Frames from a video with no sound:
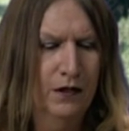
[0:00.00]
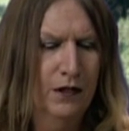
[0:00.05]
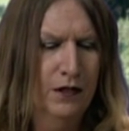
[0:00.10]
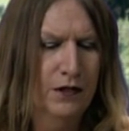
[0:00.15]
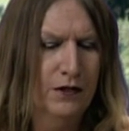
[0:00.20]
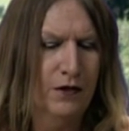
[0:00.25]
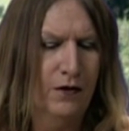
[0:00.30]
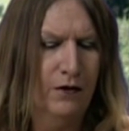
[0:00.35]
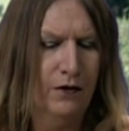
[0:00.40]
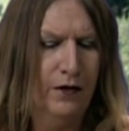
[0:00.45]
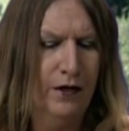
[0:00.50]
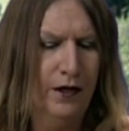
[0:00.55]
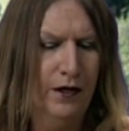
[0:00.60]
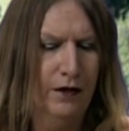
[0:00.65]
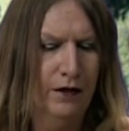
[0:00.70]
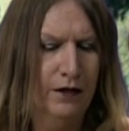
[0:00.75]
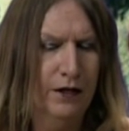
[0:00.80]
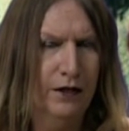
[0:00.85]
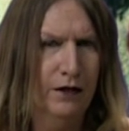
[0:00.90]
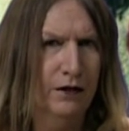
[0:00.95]
so
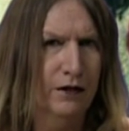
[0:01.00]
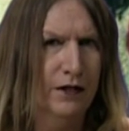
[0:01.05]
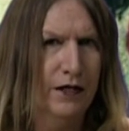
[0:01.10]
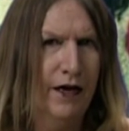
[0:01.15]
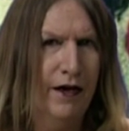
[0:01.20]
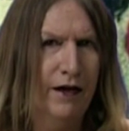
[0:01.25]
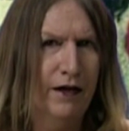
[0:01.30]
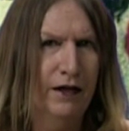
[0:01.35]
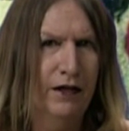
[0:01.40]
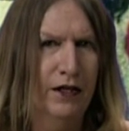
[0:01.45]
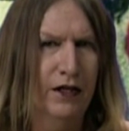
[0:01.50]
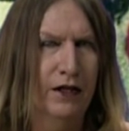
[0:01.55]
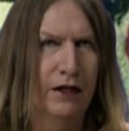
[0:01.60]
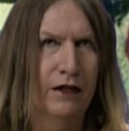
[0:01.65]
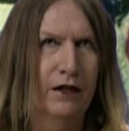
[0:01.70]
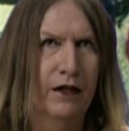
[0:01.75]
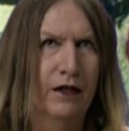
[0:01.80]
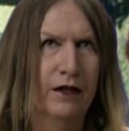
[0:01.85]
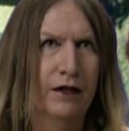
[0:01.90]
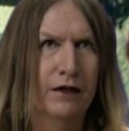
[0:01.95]
they killed Kennedy,
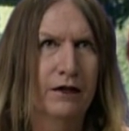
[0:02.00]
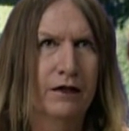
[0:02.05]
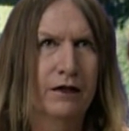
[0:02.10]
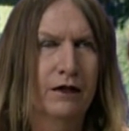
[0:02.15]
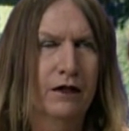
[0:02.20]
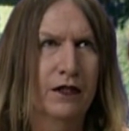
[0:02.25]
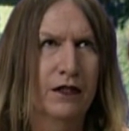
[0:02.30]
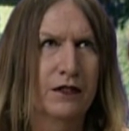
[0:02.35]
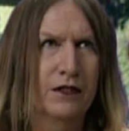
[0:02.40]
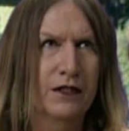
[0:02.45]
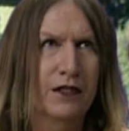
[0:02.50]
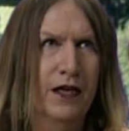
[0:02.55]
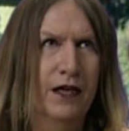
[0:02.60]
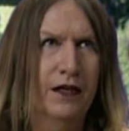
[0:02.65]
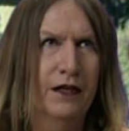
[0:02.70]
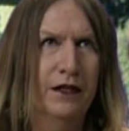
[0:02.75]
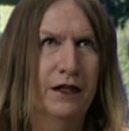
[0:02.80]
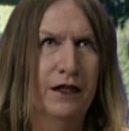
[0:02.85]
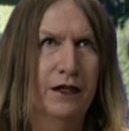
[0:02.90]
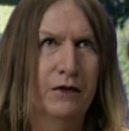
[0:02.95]
because
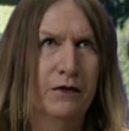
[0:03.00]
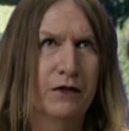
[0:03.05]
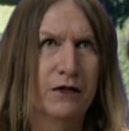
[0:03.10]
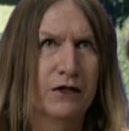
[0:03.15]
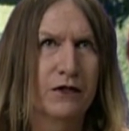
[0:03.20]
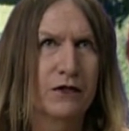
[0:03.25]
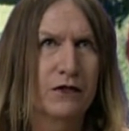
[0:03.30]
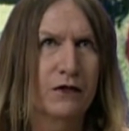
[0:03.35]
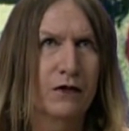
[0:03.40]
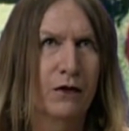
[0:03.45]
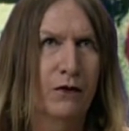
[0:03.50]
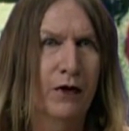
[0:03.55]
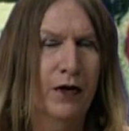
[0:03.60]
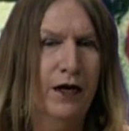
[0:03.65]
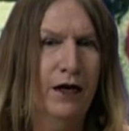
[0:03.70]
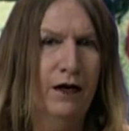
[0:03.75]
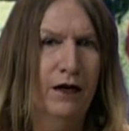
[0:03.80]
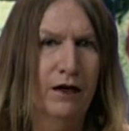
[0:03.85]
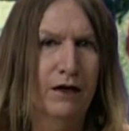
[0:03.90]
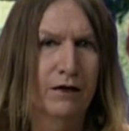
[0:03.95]
Kennedy was
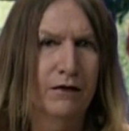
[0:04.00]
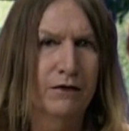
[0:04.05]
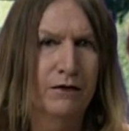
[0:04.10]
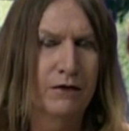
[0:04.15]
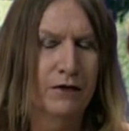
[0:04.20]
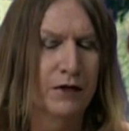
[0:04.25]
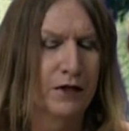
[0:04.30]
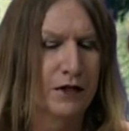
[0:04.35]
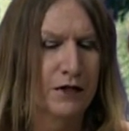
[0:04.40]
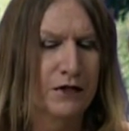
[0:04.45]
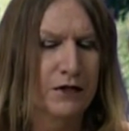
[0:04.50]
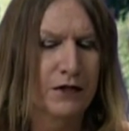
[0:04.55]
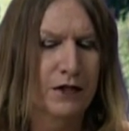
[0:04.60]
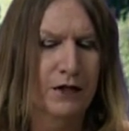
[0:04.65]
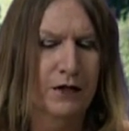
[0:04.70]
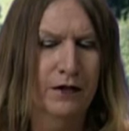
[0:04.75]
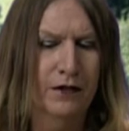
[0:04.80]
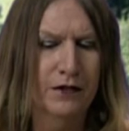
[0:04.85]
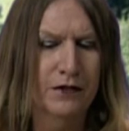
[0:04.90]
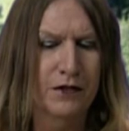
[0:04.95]
aware of this.
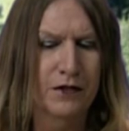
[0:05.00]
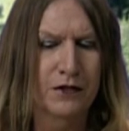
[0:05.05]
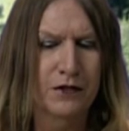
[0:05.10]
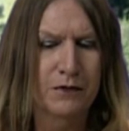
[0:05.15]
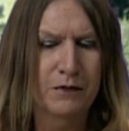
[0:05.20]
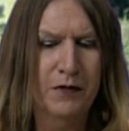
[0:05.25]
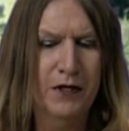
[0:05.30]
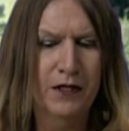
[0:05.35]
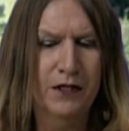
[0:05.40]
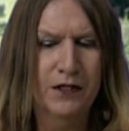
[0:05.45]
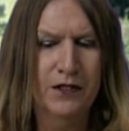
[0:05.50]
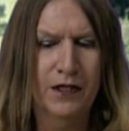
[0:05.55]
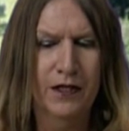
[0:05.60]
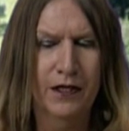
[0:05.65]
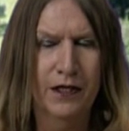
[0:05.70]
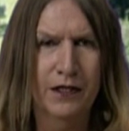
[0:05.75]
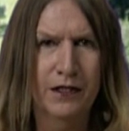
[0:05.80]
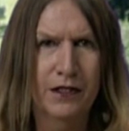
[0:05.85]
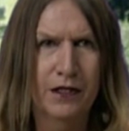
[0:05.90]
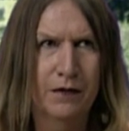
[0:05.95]
There is a speech that
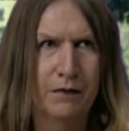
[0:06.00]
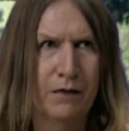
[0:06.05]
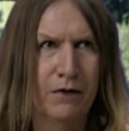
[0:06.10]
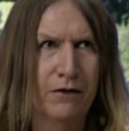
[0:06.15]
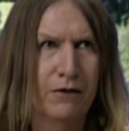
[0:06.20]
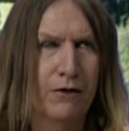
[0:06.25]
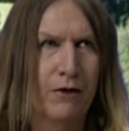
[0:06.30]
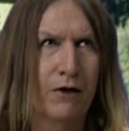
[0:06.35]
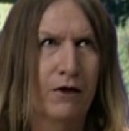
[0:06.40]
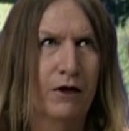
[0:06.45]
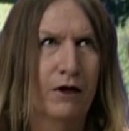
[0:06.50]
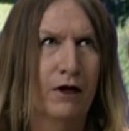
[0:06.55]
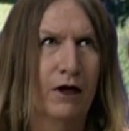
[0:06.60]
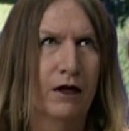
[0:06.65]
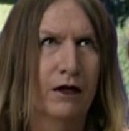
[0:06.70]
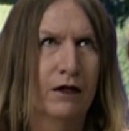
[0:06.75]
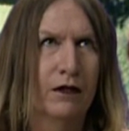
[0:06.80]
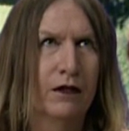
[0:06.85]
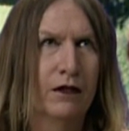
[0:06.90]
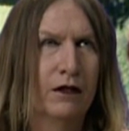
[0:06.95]
he did
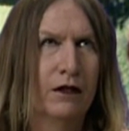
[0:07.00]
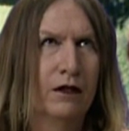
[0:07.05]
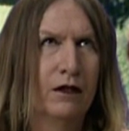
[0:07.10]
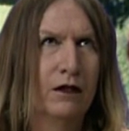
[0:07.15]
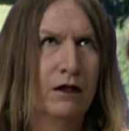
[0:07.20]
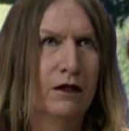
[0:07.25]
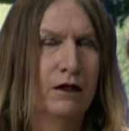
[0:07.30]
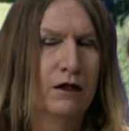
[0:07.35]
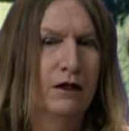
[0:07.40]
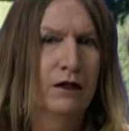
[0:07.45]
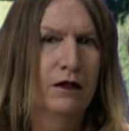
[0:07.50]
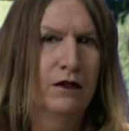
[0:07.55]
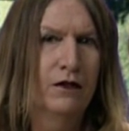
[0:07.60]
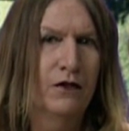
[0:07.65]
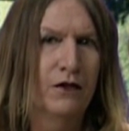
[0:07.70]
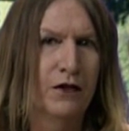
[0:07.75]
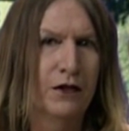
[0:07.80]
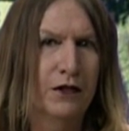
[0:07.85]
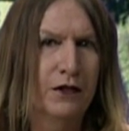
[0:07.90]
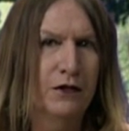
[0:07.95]
before
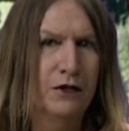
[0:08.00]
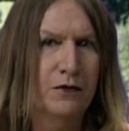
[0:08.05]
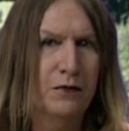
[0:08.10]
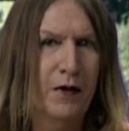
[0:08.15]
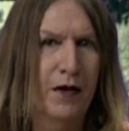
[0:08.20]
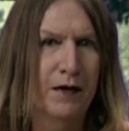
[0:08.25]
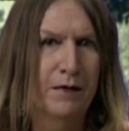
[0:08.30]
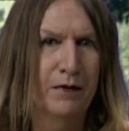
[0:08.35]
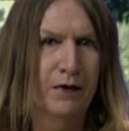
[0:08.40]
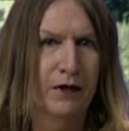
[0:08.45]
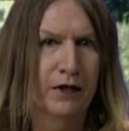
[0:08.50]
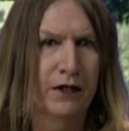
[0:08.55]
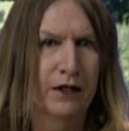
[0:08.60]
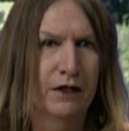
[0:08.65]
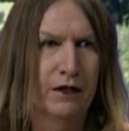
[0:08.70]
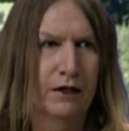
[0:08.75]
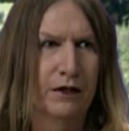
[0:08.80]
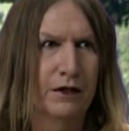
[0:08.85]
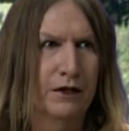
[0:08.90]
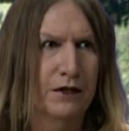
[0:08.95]
the newspaper
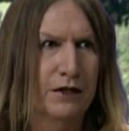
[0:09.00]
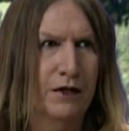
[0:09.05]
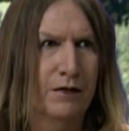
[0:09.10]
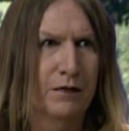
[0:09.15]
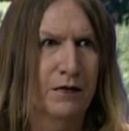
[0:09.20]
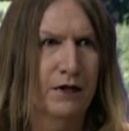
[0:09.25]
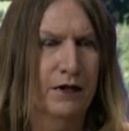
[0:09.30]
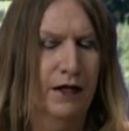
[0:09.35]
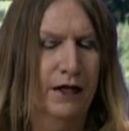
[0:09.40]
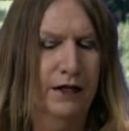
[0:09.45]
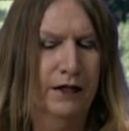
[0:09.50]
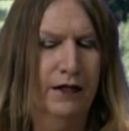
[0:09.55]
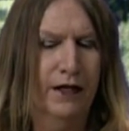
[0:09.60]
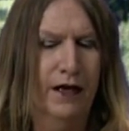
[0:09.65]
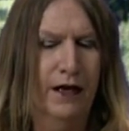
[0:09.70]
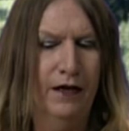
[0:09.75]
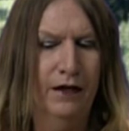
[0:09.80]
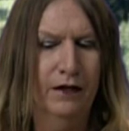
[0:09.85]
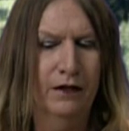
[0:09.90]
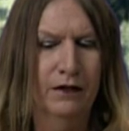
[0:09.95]
guild or something like
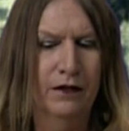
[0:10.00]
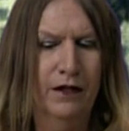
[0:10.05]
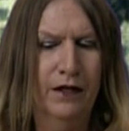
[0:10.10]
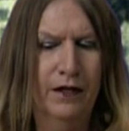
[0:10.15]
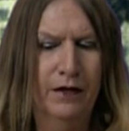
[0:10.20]
that, and